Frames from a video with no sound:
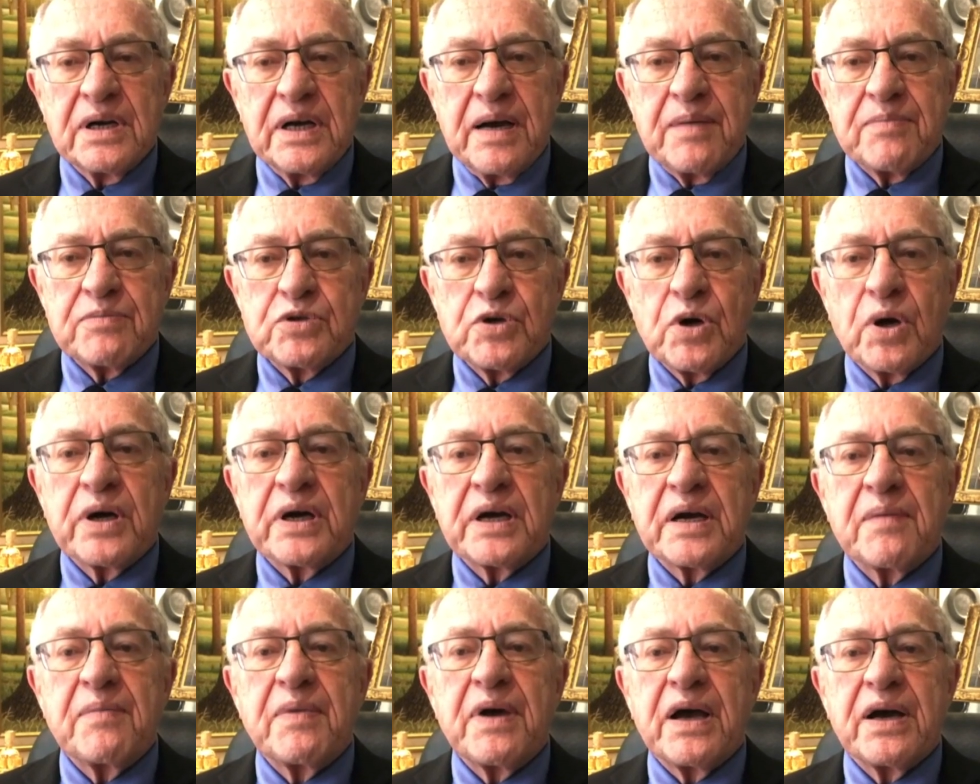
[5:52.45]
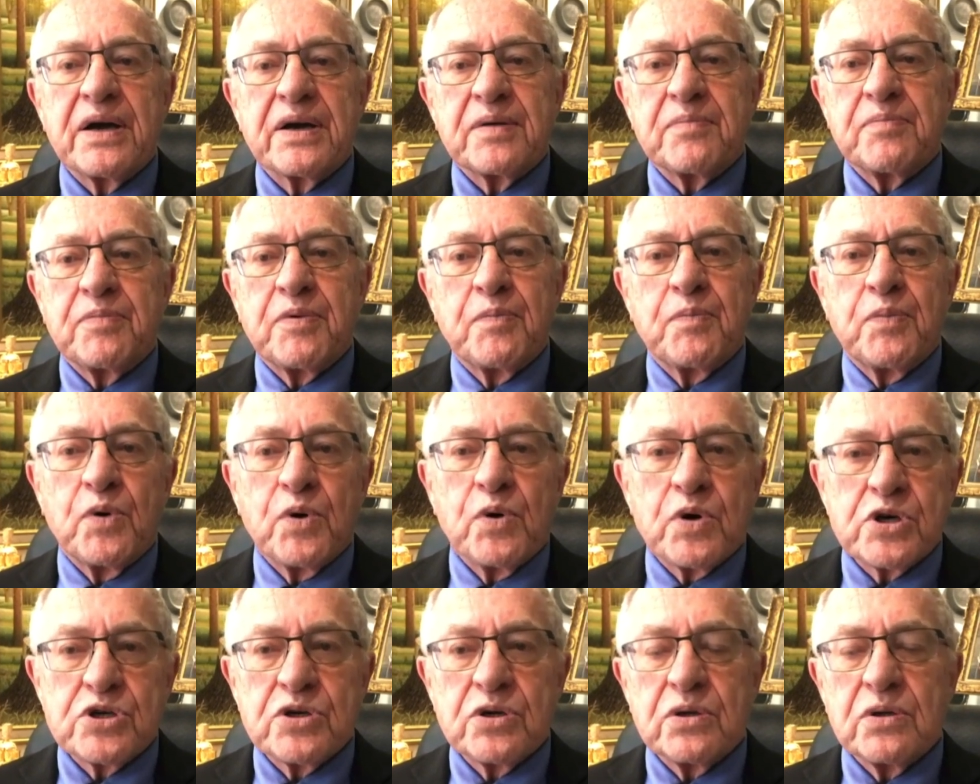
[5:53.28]
I'm talking about a
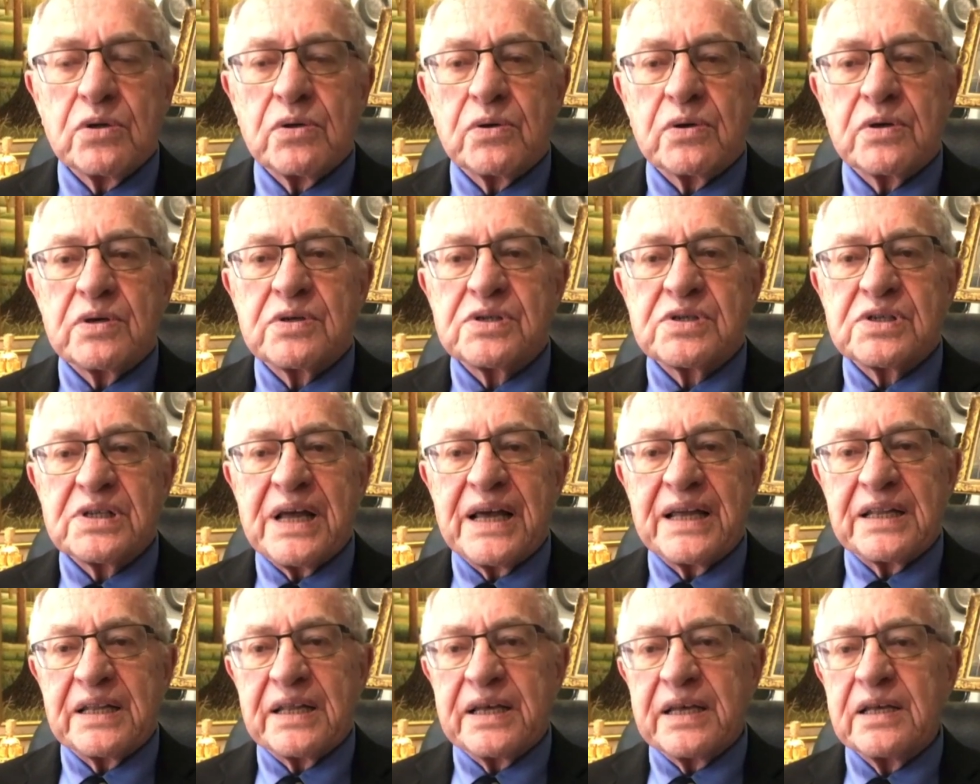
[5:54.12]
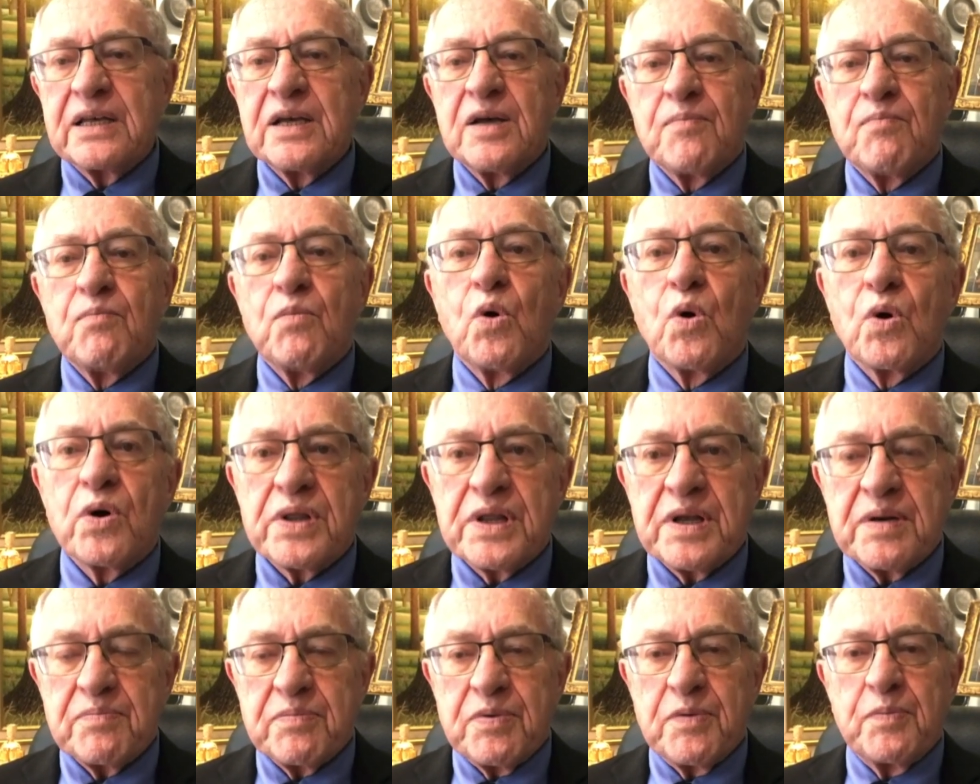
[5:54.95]
proportional or a slightly
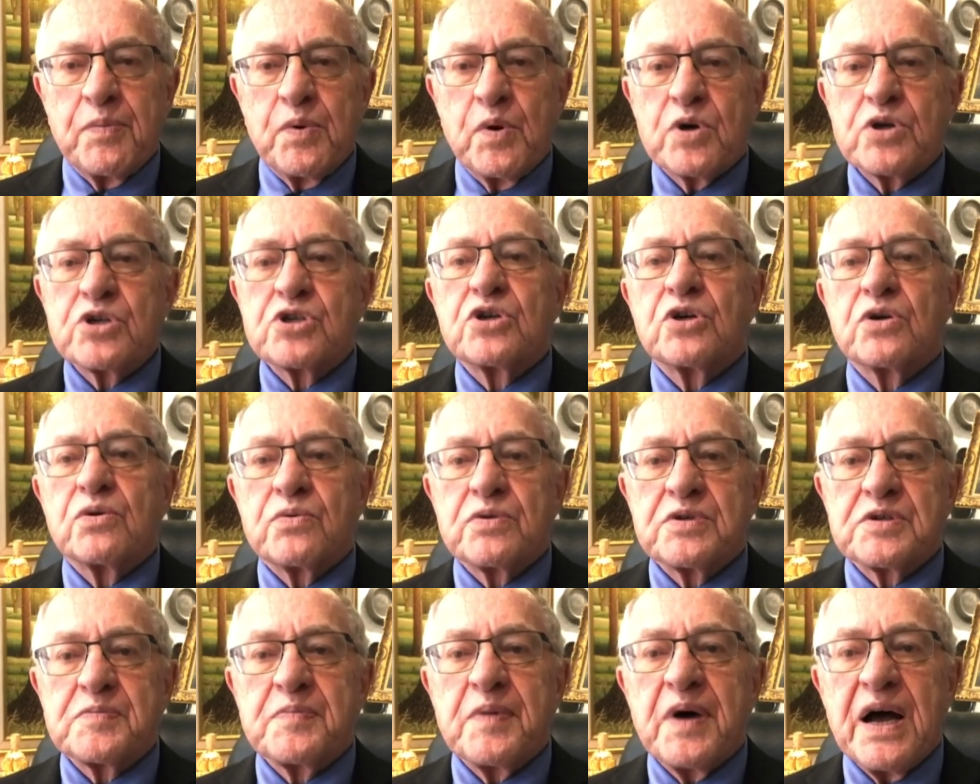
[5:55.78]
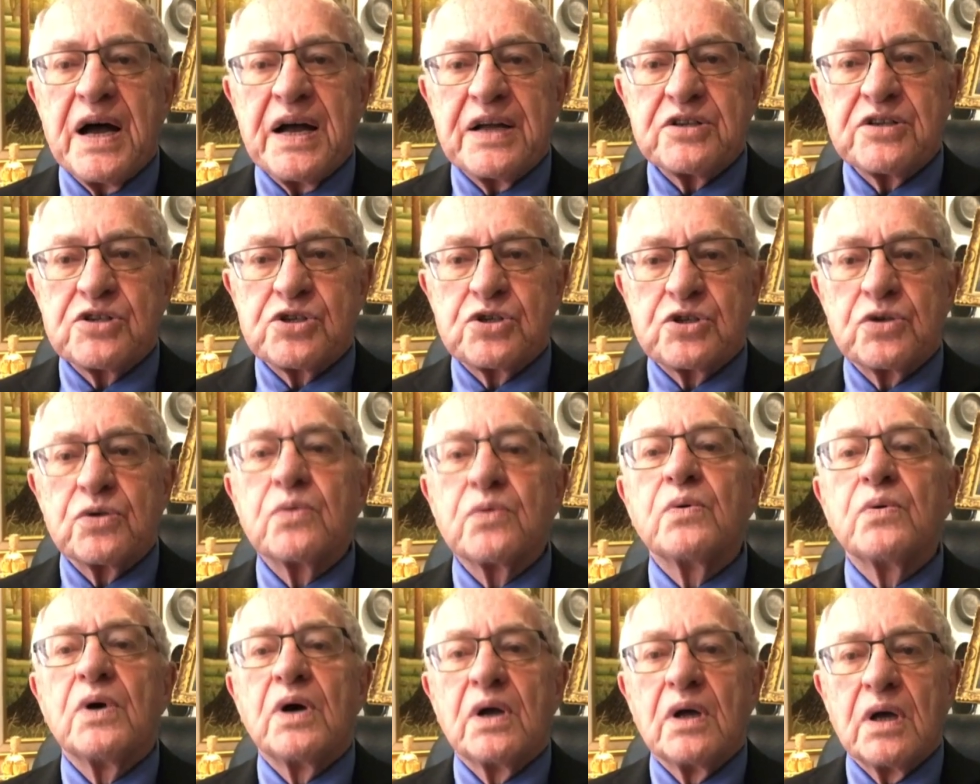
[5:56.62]
more than proportional response
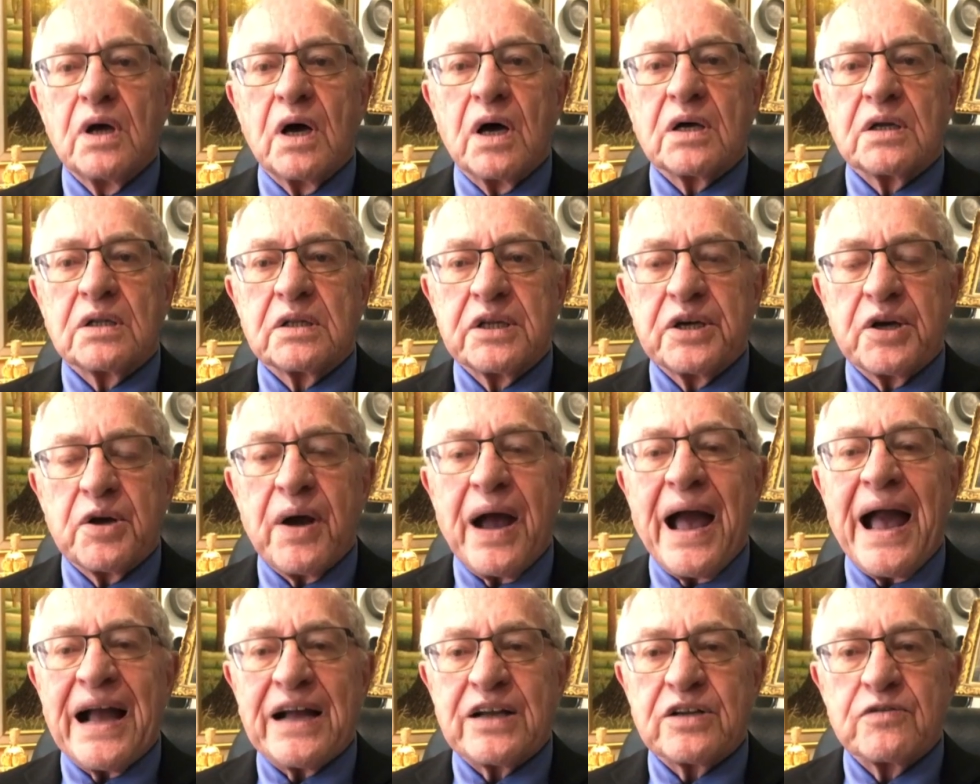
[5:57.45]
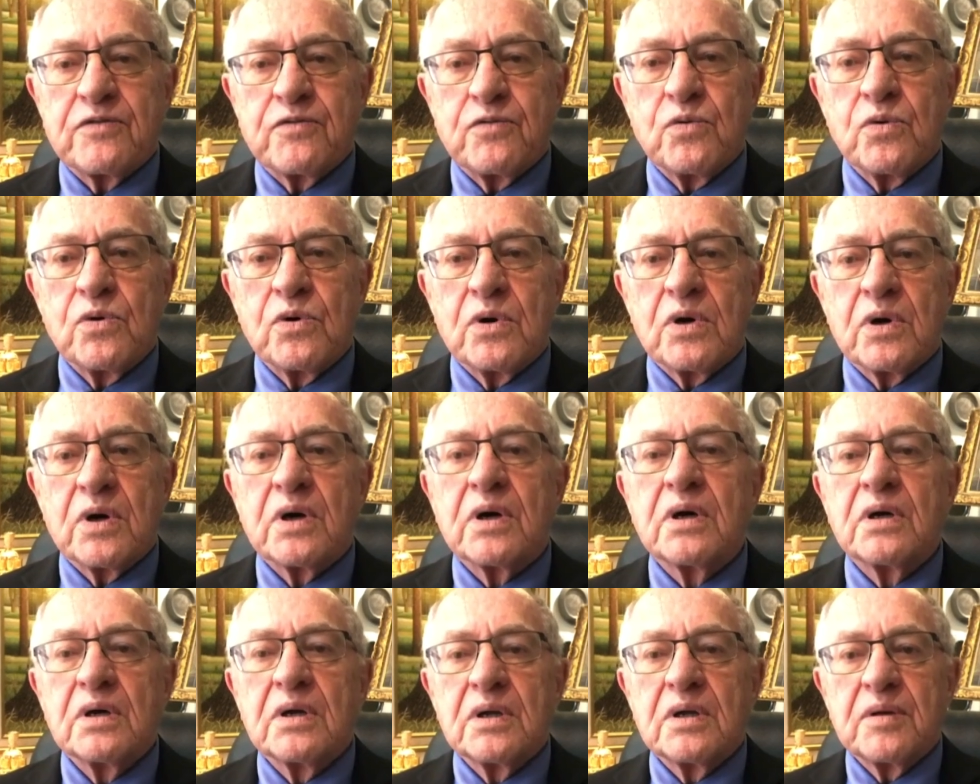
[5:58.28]
to a clear act of
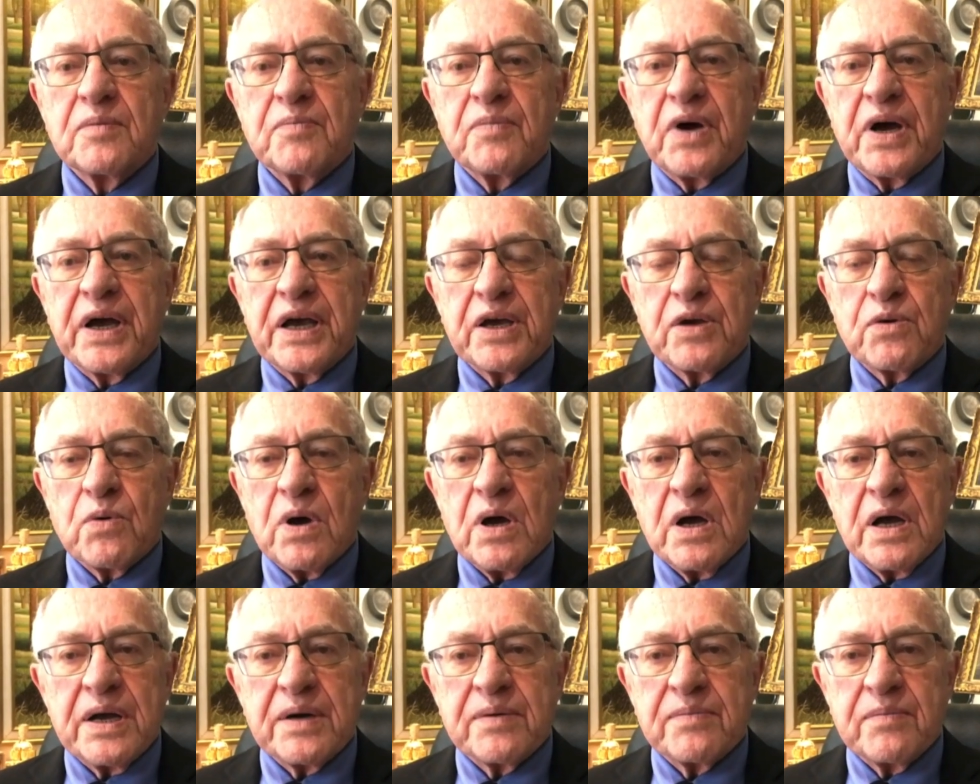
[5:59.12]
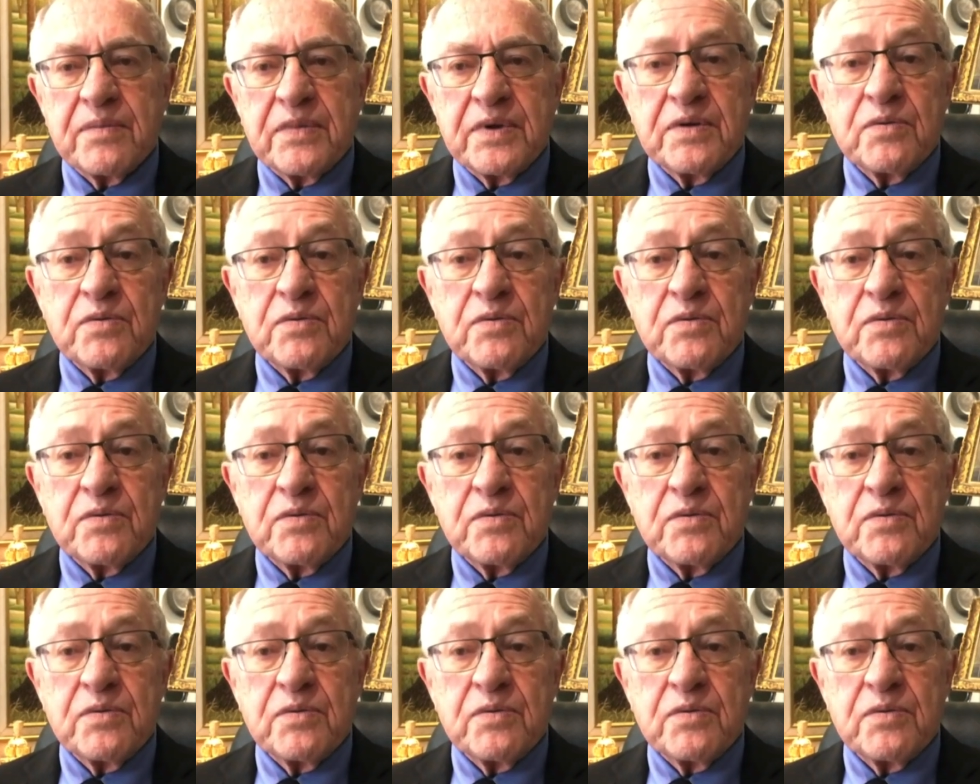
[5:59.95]
war by Iran.